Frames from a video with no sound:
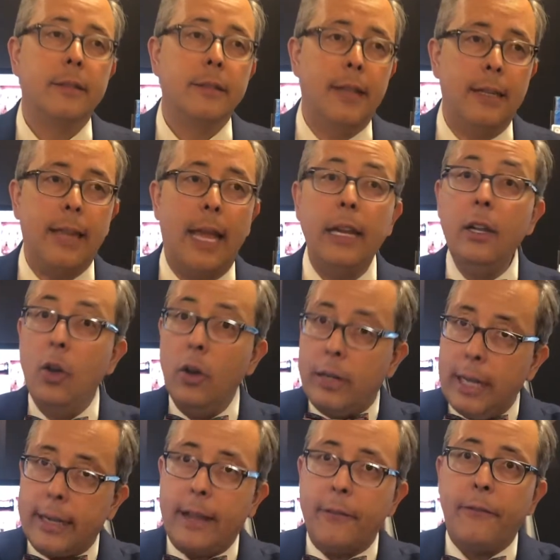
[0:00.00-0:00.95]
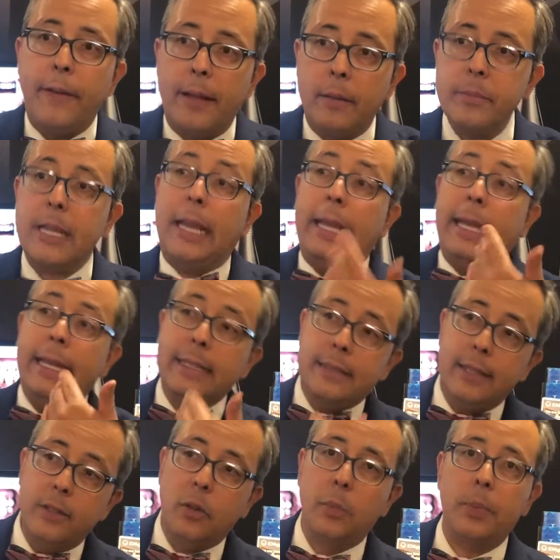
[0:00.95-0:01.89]
that they look like a film,
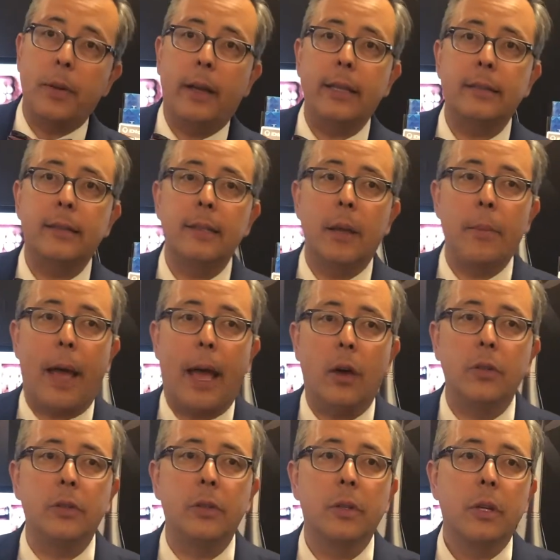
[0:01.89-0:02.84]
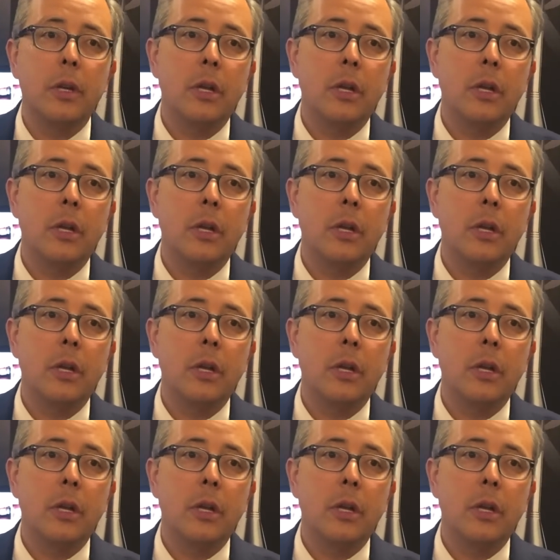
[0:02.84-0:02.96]
easy to place in the mouth,